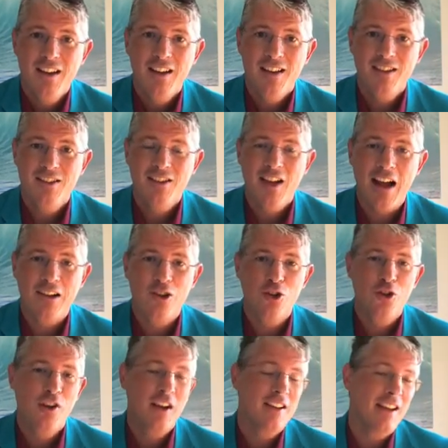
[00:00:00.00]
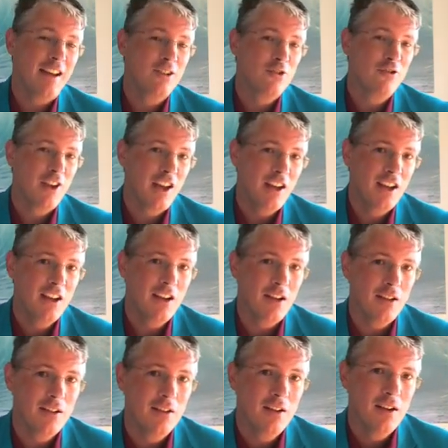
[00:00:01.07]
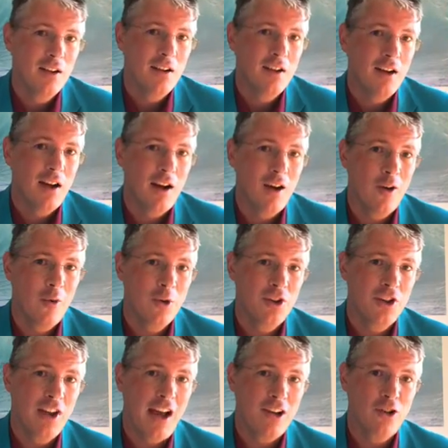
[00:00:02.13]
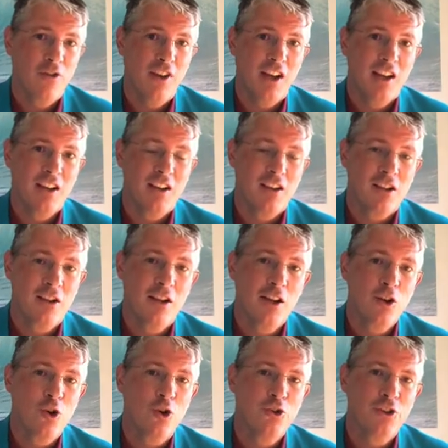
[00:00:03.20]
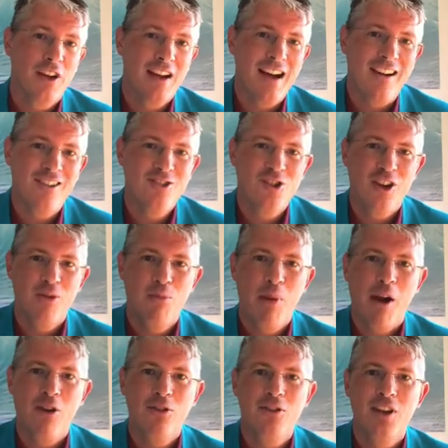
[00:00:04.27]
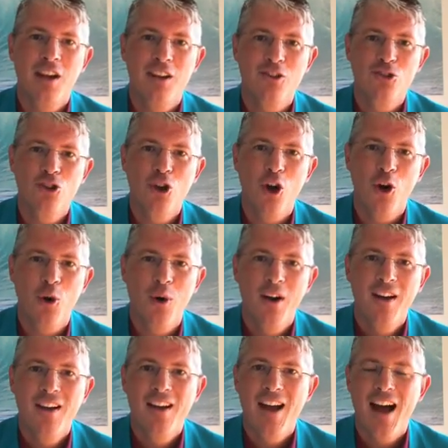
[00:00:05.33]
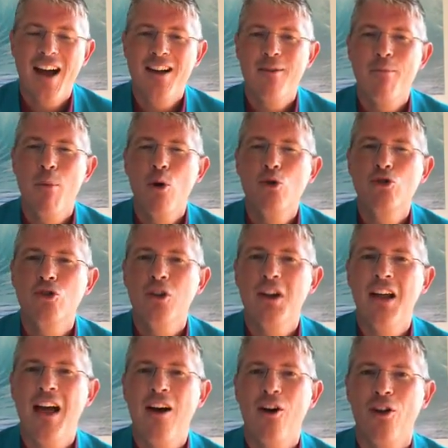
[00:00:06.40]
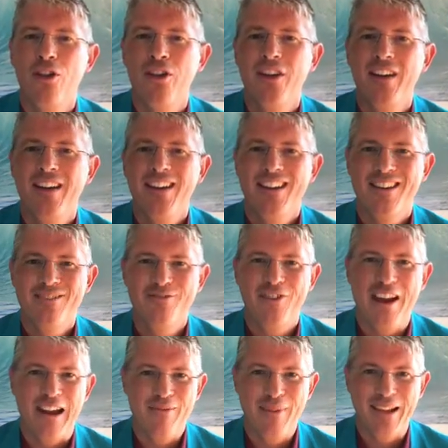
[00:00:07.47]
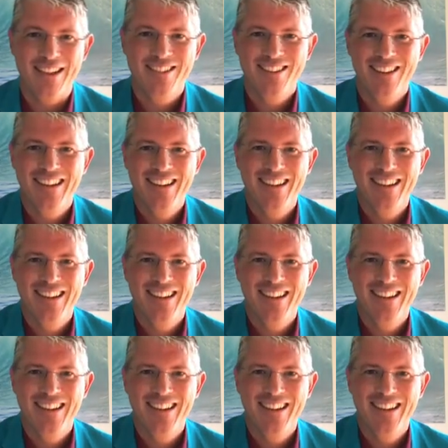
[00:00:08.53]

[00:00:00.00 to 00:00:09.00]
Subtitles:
This is Dr. Daniel Van Ingen with the Dr. Van Ingen Clinical Psychology and Parenting Show on emotional health in families.